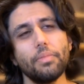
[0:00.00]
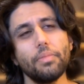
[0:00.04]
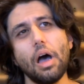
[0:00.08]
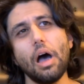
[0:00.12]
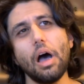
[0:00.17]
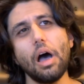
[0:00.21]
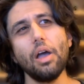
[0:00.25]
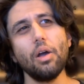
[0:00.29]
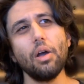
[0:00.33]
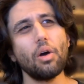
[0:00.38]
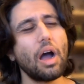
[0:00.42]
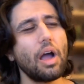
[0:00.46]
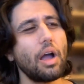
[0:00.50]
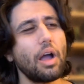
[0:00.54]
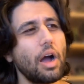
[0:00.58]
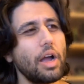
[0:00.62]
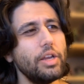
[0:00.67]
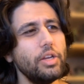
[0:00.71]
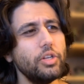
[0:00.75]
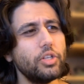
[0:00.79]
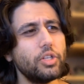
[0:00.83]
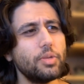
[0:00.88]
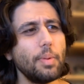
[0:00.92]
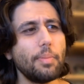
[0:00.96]
I, I, I
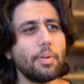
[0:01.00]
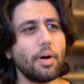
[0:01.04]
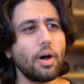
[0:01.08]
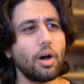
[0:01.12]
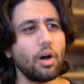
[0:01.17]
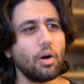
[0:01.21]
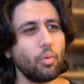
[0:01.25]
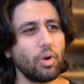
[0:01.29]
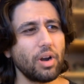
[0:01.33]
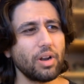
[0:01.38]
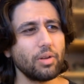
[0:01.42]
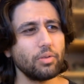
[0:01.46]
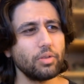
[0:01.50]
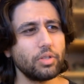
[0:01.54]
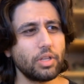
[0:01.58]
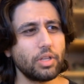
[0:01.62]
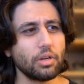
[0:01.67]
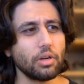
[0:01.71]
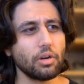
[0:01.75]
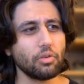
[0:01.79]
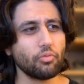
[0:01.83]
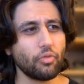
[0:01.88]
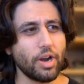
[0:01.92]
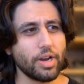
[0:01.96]
used to be part when I was still
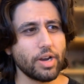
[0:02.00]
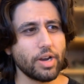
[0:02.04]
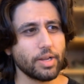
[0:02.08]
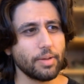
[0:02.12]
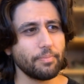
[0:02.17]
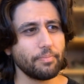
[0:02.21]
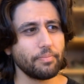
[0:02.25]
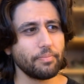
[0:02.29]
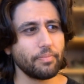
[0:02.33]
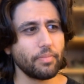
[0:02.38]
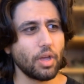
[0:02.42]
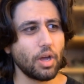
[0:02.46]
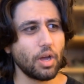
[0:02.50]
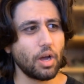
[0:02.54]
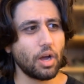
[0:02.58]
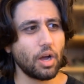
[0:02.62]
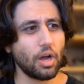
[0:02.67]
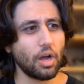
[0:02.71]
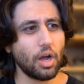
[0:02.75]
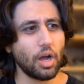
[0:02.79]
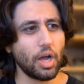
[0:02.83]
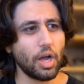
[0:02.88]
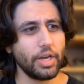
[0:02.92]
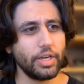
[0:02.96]
on Reddit.
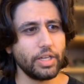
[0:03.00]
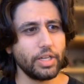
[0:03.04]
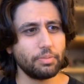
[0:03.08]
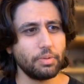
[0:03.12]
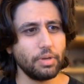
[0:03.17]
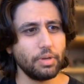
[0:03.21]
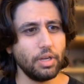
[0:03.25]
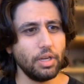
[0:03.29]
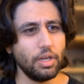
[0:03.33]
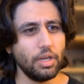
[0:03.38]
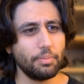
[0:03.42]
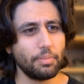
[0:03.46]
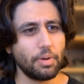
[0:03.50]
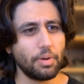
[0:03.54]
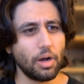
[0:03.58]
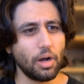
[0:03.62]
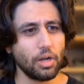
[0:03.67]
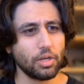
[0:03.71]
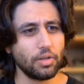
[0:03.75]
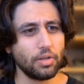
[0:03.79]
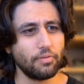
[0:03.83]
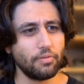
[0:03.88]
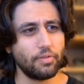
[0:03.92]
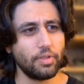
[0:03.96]
I used to be
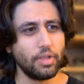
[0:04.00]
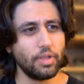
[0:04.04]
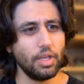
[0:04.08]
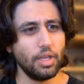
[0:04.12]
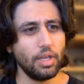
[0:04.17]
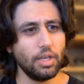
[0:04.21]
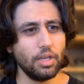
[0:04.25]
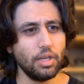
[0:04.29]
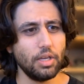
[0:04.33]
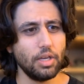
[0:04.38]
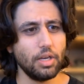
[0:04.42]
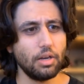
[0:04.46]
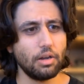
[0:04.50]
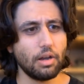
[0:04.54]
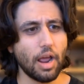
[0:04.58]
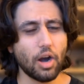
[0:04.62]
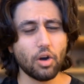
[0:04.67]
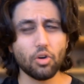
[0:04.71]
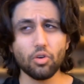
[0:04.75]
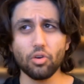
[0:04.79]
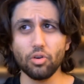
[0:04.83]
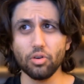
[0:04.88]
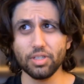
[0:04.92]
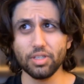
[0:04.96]
part of the
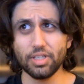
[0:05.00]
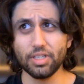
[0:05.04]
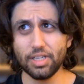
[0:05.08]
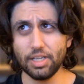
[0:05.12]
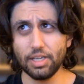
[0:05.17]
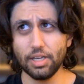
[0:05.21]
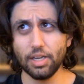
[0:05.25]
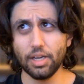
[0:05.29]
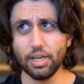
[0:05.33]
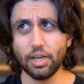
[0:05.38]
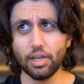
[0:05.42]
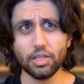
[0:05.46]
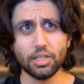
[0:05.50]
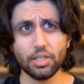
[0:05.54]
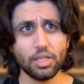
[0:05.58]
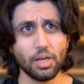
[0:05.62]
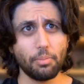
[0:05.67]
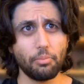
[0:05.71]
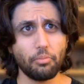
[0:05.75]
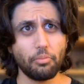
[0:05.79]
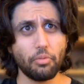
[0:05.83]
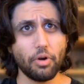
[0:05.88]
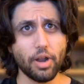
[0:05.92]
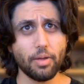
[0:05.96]
Necron tier
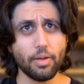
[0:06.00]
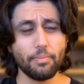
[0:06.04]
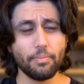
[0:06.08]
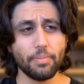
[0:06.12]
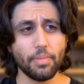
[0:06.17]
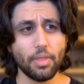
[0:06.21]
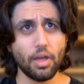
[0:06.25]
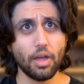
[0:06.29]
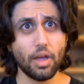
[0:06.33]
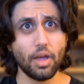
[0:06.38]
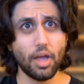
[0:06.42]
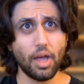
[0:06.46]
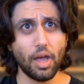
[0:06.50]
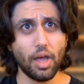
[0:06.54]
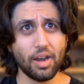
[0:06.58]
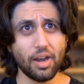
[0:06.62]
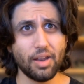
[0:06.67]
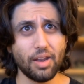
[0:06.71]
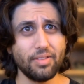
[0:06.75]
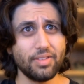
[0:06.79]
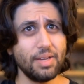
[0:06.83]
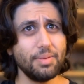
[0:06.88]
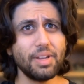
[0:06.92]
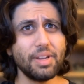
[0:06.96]
subreddit, and
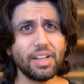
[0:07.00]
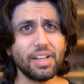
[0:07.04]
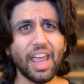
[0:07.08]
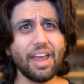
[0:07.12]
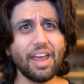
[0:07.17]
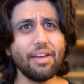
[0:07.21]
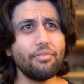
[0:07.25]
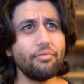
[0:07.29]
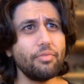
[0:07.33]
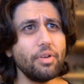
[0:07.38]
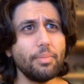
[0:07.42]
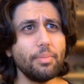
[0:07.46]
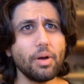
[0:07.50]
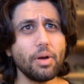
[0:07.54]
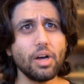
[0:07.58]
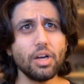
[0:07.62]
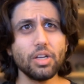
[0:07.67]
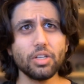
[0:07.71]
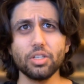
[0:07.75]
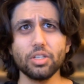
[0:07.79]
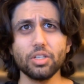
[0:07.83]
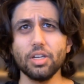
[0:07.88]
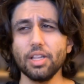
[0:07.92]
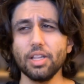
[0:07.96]
it seemed like every
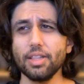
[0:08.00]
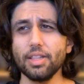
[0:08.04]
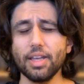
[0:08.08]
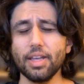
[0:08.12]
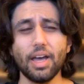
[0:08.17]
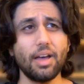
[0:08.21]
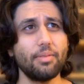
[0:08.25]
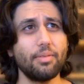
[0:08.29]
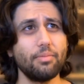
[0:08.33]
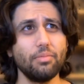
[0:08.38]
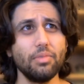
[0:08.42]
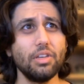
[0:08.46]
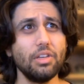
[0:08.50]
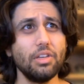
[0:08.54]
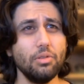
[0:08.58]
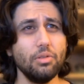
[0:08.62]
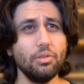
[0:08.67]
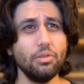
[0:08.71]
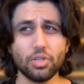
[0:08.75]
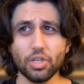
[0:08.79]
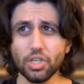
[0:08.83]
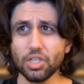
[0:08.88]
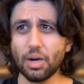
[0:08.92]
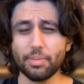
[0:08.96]
person in that used
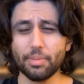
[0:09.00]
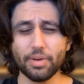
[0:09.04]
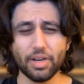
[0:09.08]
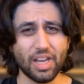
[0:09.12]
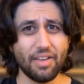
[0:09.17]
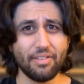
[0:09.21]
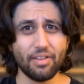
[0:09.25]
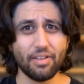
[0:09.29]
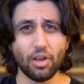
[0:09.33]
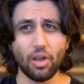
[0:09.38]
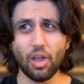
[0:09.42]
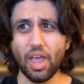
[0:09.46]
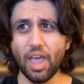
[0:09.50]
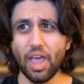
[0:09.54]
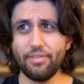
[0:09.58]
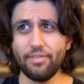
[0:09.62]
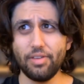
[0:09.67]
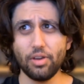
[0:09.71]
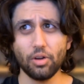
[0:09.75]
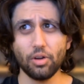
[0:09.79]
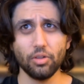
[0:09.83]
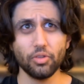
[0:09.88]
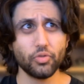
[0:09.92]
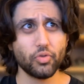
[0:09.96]
a Seraptek heavy
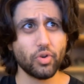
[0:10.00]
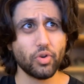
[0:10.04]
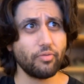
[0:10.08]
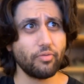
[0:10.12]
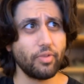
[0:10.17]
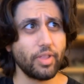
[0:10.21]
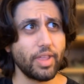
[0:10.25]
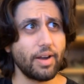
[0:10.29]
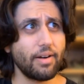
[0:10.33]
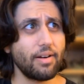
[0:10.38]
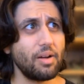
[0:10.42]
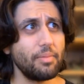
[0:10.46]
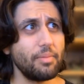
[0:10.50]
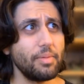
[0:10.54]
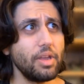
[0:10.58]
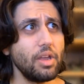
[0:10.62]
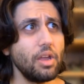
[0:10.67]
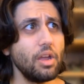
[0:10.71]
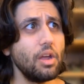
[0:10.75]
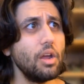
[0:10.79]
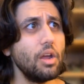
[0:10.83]
construct for their army.